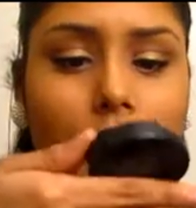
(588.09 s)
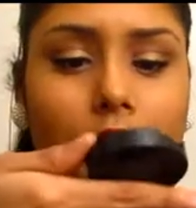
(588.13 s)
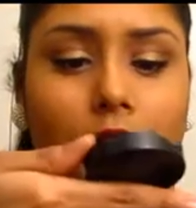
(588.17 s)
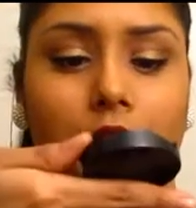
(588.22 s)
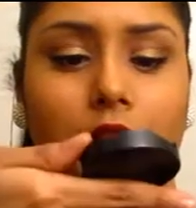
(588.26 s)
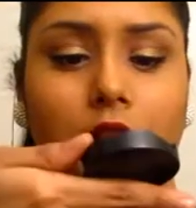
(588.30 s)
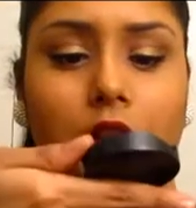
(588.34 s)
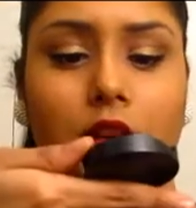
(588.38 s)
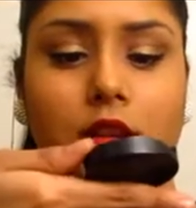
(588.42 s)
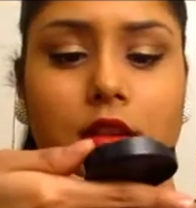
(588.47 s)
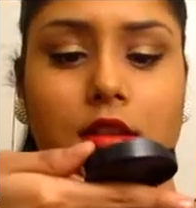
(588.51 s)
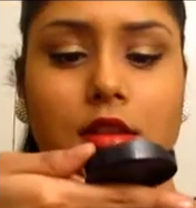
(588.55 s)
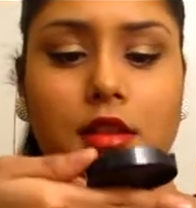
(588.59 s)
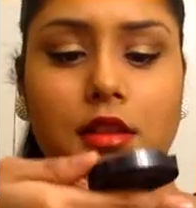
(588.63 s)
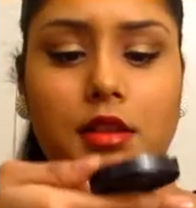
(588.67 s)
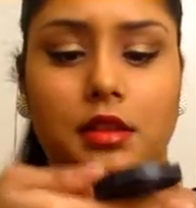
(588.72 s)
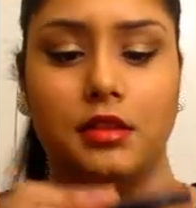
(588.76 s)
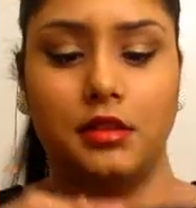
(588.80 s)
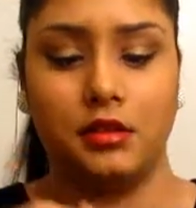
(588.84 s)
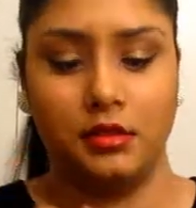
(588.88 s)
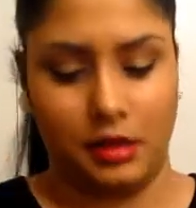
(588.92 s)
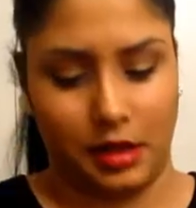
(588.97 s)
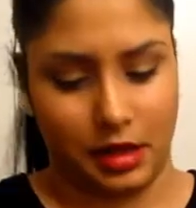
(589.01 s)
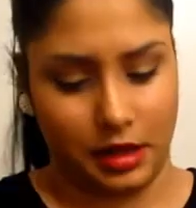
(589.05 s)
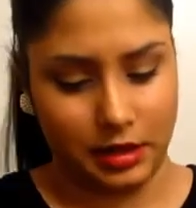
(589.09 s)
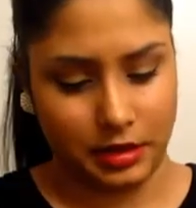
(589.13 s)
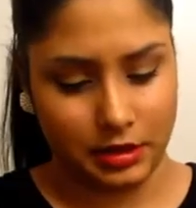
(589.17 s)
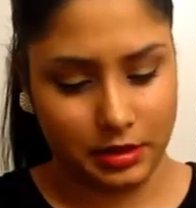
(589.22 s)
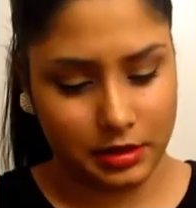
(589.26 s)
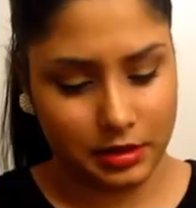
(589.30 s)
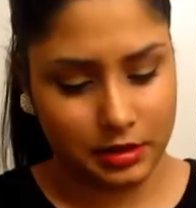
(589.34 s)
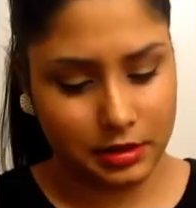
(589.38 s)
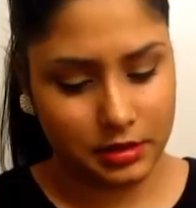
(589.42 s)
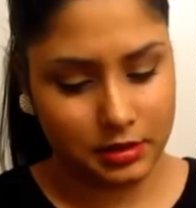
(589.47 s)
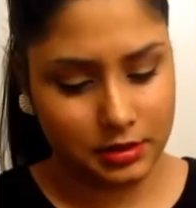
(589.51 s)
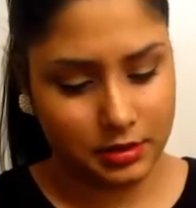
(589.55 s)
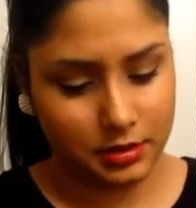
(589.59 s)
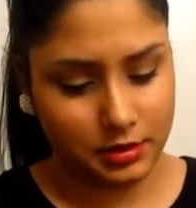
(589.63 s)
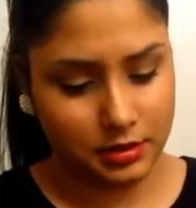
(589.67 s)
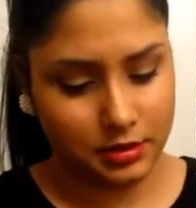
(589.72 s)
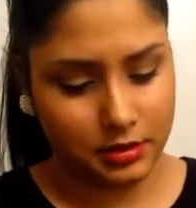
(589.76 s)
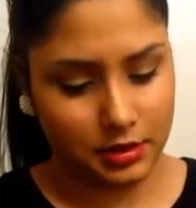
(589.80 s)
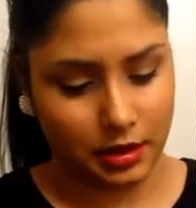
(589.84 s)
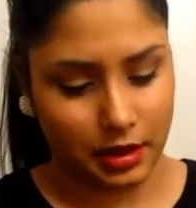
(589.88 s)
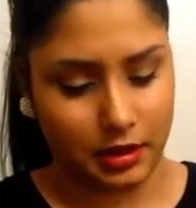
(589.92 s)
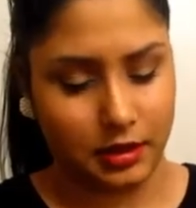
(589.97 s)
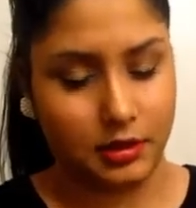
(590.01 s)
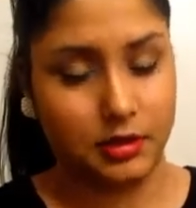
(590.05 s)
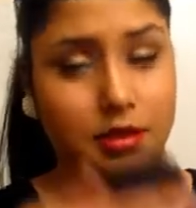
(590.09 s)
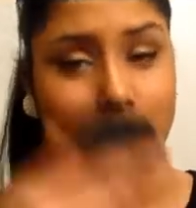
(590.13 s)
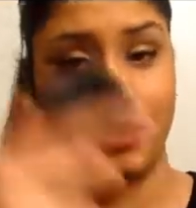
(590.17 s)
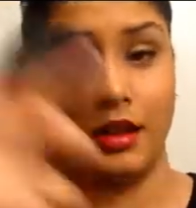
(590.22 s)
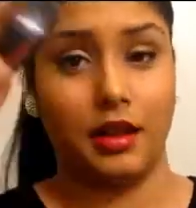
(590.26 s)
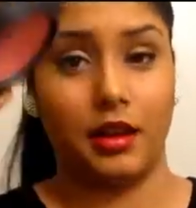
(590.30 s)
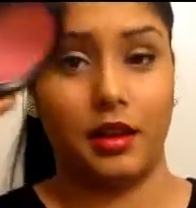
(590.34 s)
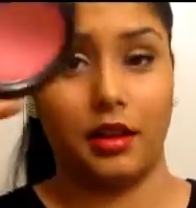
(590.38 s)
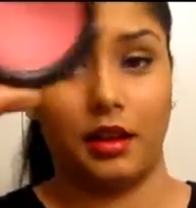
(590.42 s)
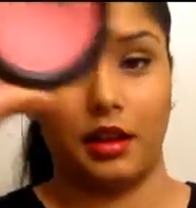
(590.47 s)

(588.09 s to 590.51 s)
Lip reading: There is a nice dent in it.